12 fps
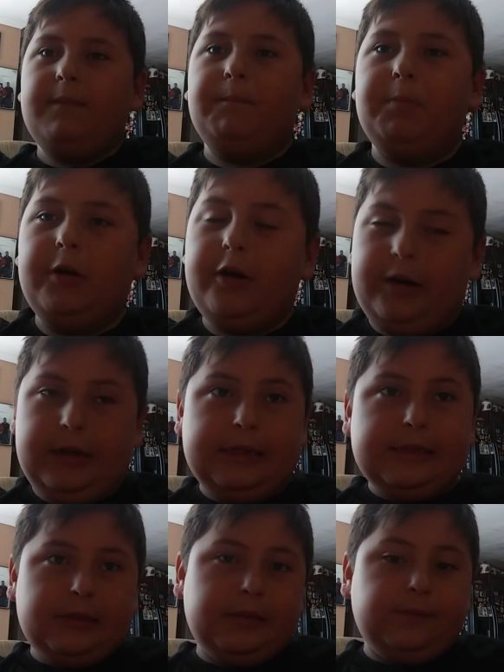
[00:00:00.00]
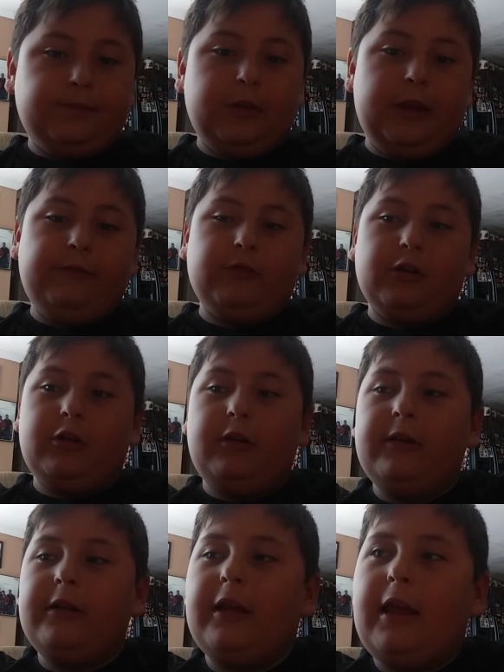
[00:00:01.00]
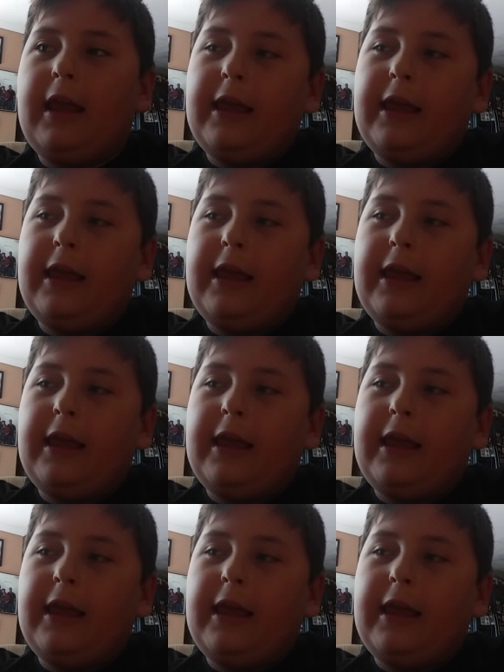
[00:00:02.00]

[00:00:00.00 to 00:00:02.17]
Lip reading: But if you're gonna,